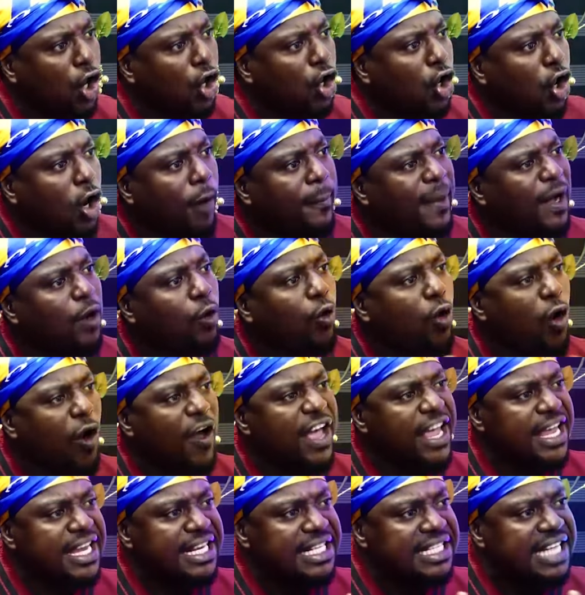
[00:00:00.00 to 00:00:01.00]
or be
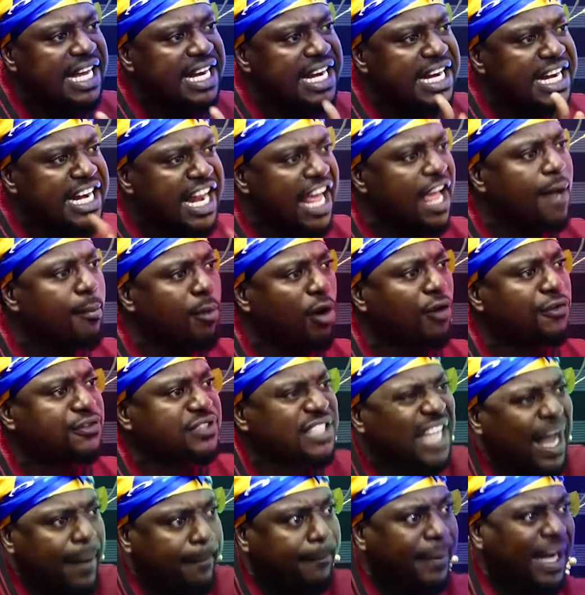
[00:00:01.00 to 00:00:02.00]
caught in the name of
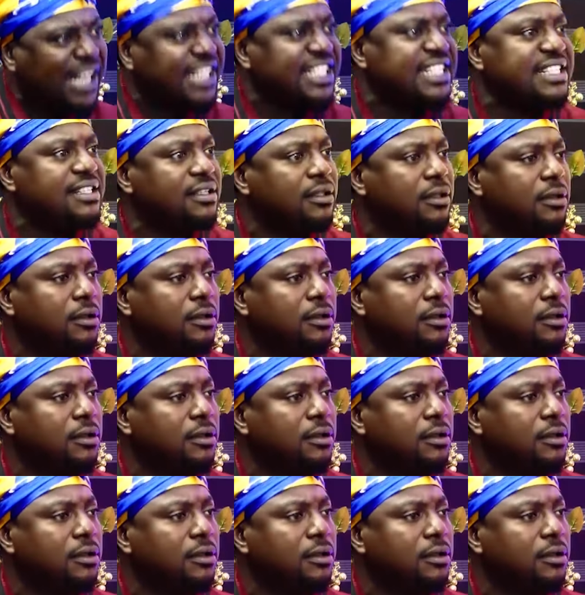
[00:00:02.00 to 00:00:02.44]
somebody.